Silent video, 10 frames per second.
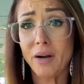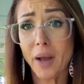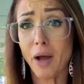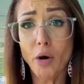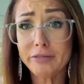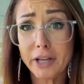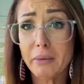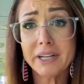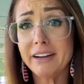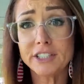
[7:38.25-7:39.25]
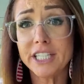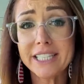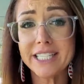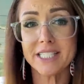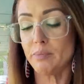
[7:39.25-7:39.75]
Hopefully I would never need
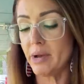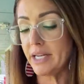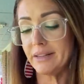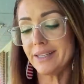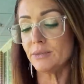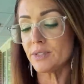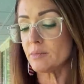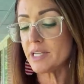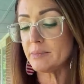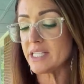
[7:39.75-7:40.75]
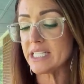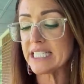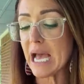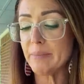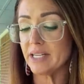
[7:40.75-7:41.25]
this, but you know, sometimes things
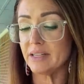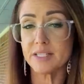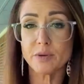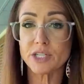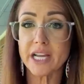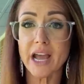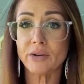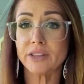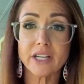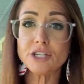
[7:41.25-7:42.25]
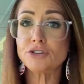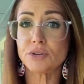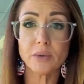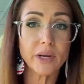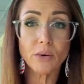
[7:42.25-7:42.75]
happen, especially out in the country.
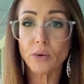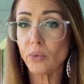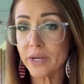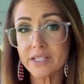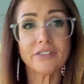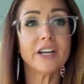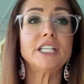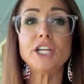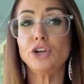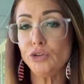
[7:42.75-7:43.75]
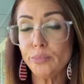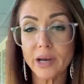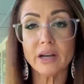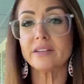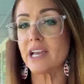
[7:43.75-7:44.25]
We are always finding new
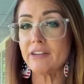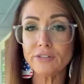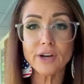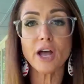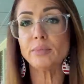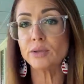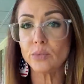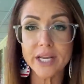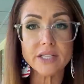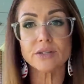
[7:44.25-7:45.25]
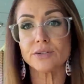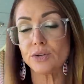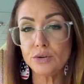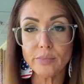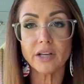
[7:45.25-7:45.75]
bugs. Every couple of weeks, there's a
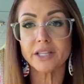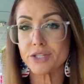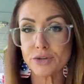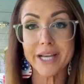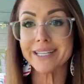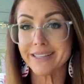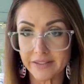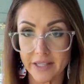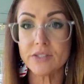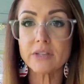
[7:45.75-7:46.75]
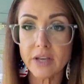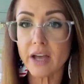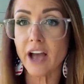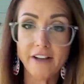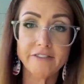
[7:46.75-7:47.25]
new bug that's trying to kill us,
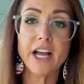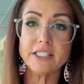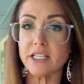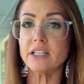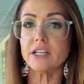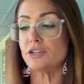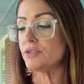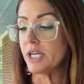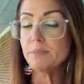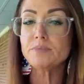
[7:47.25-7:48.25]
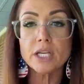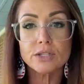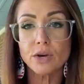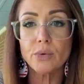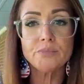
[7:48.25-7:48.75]
I find, in the country.
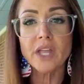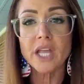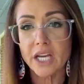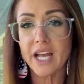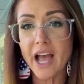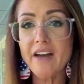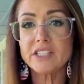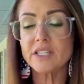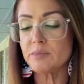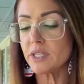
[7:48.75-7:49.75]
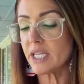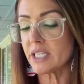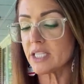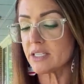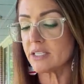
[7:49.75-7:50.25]
So having something like
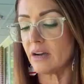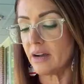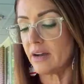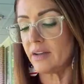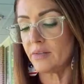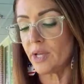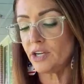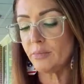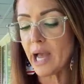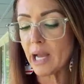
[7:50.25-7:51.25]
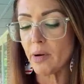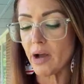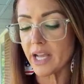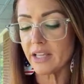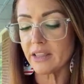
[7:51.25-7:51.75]
this uh, in your back
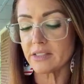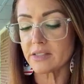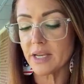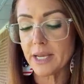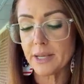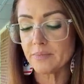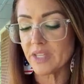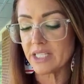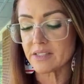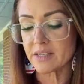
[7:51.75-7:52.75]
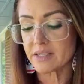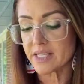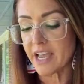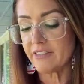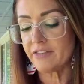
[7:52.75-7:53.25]
pocket that's that's
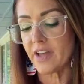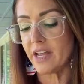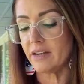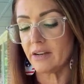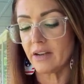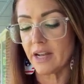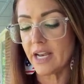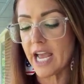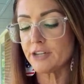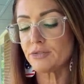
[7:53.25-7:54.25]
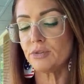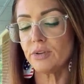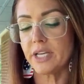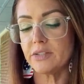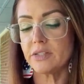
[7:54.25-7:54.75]
safe and, and natural
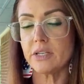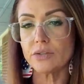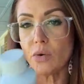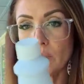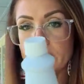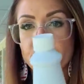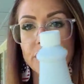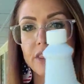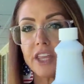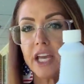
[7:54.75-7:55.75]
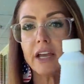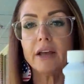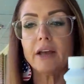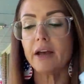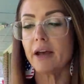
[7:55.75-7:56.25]
is, is always a good thing.
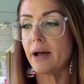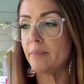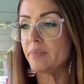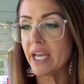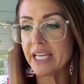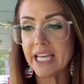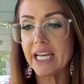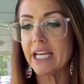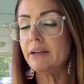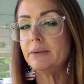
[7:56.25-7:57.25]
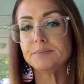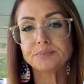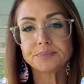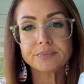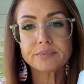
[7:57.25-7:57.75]
Um, again,
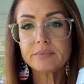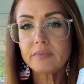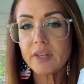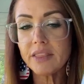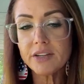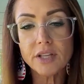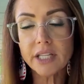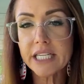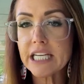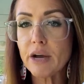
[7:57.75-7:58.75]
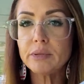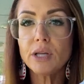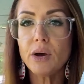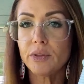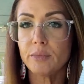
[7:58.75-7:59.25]
there's a link down
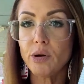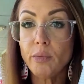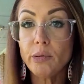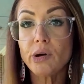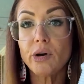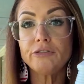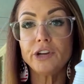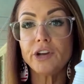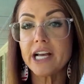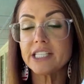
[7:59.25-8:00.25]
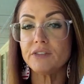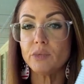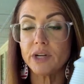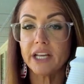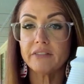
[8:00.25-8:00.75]
below with a promo code for you guys if you
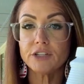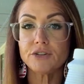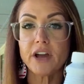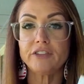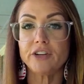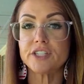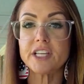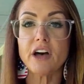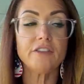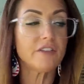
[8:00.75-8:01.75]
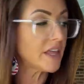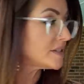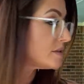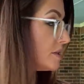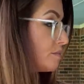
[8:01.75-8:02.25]
want to give it a try for yourself. This, this